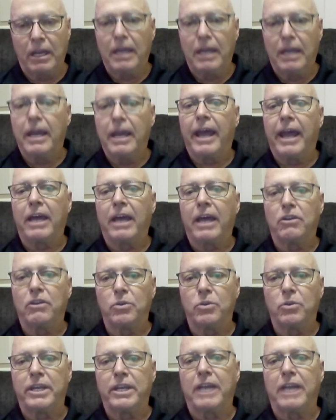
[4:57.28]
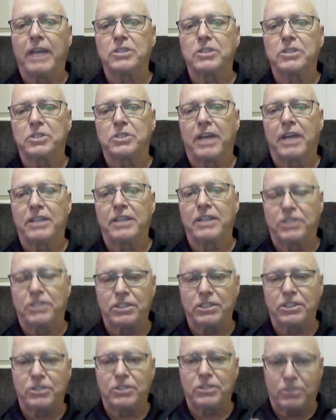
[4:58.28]
and do the exercise
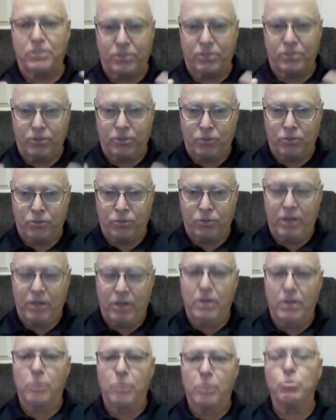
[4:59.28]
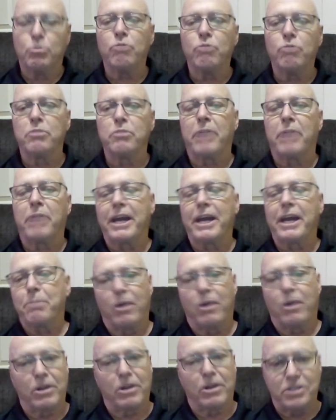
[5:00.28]
just to move the body
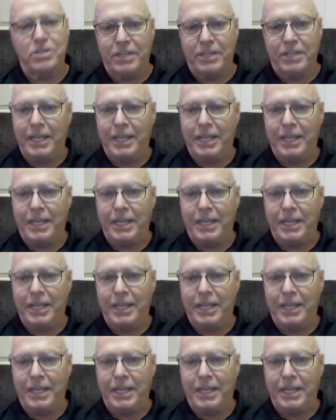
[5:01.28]
parts and keep the